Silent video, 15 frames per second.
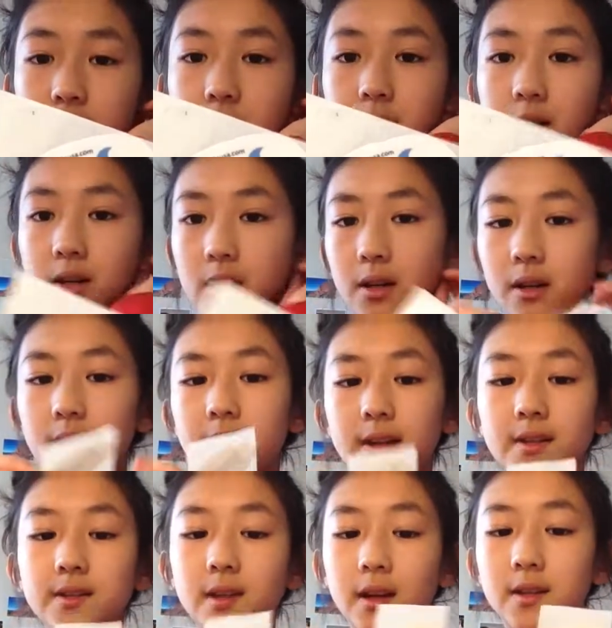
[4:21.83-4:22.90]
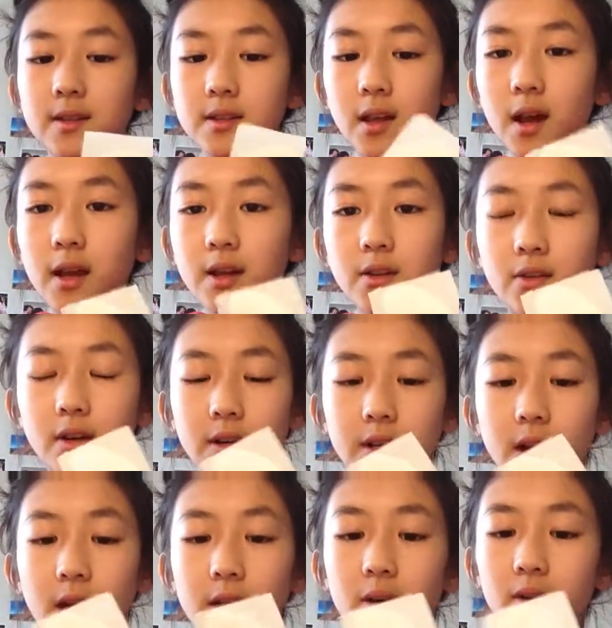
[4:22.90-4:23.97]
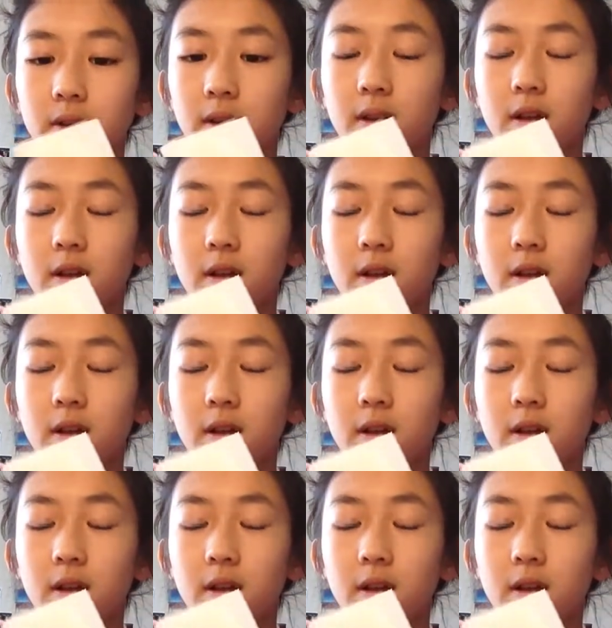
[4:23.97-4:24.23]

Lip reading: there stuck inside. You're gonna cut out